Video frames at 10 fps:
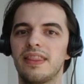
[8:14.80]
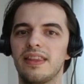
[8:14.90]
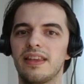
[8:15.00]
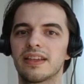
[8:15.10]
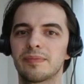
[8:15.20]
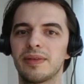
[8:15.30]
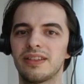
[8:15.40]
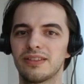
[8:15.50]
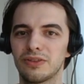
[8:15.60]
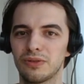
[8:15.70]

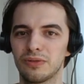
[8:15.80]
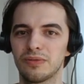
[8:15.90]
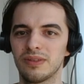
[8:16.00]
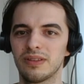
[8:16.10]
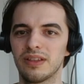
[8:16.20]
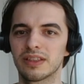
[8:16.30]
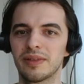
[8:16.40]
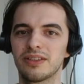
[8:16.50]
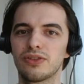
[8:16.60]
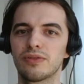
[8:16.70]
expands
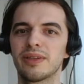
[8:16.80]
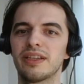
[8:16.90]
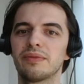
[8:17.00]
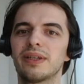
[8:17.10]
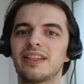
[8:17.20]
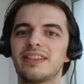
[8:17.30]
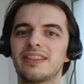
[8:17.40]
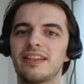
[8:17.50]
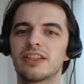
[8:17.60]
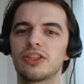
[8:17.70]
your mind, what it is
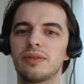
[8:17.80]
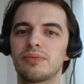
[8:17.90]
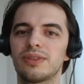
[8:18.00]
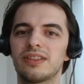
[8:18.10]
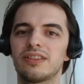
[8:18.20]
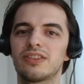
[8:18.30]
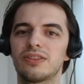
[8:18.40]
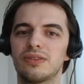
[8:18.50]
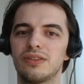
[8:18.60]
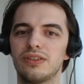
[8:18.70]
that actually
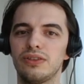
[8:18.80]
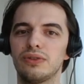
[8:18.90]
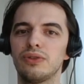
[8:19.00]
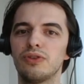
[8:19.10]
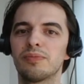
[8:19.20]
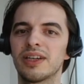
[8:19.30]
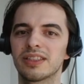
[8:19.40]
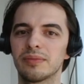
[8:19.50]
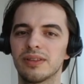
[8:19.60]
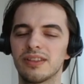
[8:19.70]
presents to you new
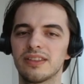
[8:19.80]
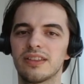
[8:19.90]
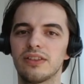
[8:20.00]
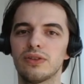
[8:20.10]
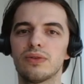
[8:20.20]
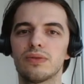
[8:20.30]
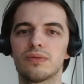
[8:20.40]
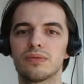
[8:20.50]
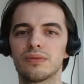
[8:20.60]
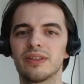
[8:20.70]
possibilities that you
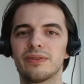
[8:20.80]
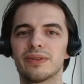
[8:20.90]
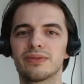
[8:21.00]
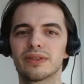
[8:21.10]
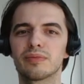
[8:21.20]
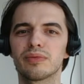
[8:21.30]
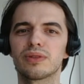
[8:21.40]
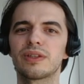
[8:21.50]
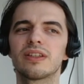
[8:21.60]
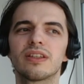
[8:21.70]
really want to
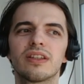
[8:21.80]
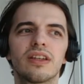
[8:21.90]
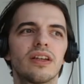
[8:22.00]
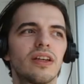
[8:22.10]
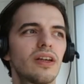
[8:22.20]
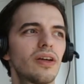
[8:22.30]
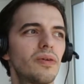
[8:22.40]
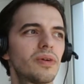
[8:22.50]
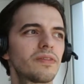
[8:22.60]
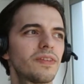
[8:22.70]
explore.
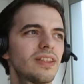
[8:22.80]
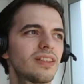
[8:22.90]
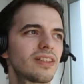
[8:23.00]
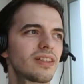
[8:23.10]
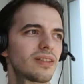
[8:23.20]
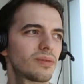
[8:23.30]
One thing that